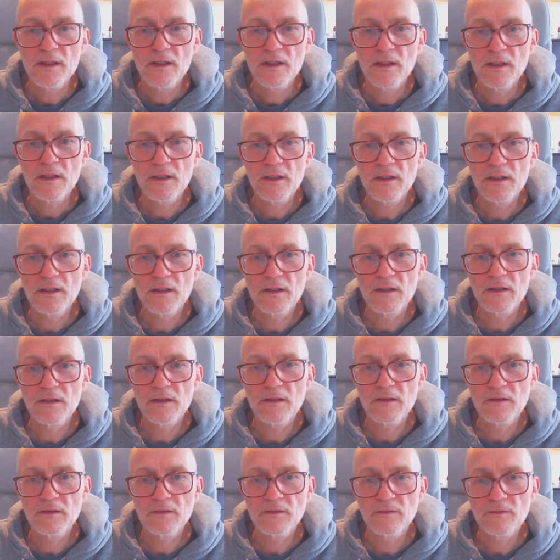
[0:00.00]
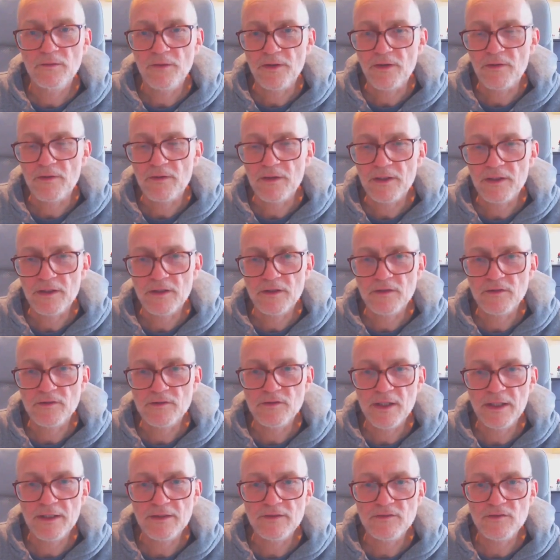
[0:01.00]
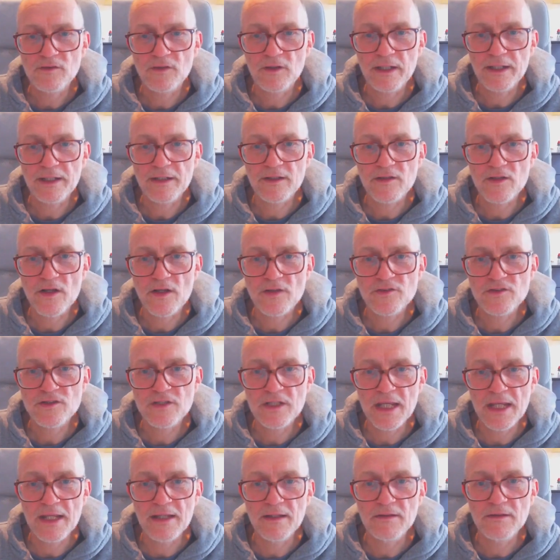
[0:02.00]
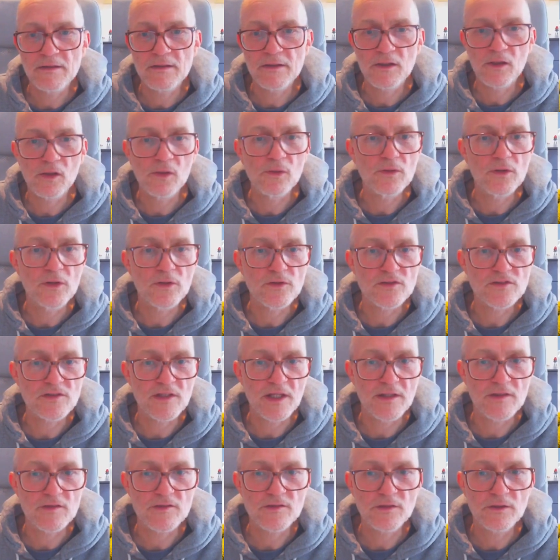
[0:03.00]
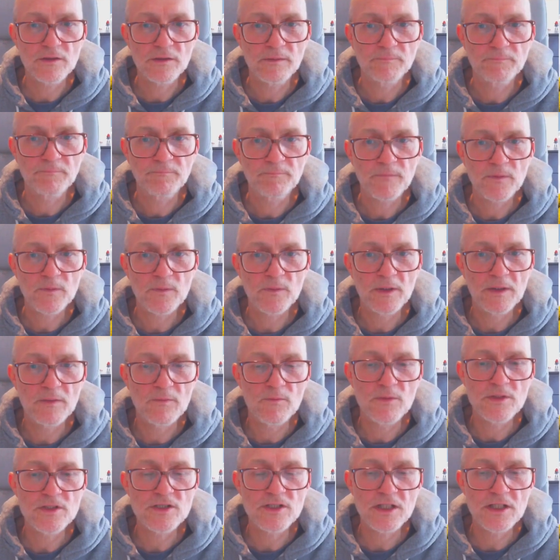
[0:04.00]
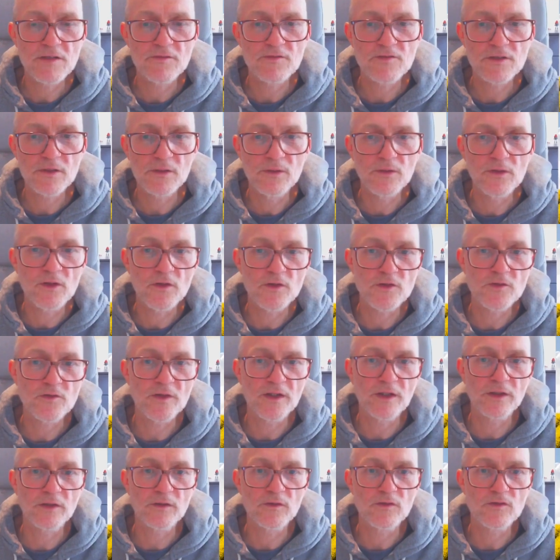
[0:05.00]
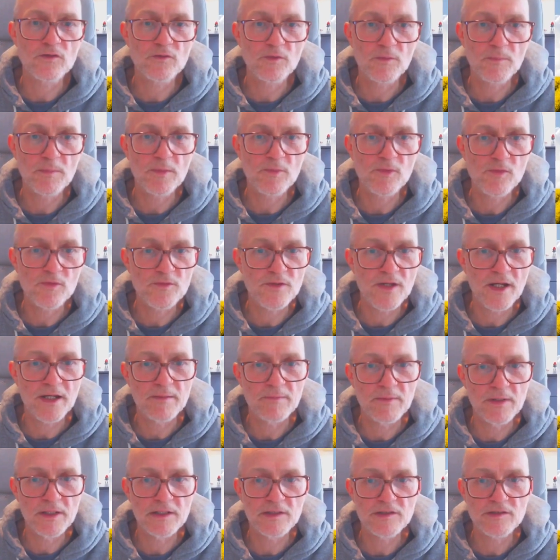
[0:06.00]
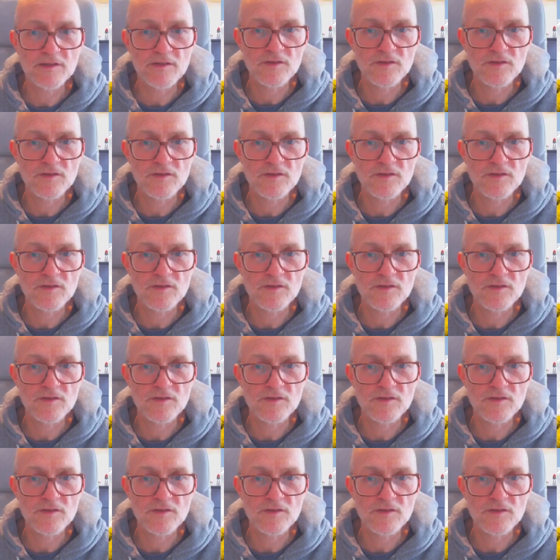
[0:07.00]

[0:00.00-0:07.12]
or like sort of a skin glucose sensor, which gives glucose values for people with diabetes.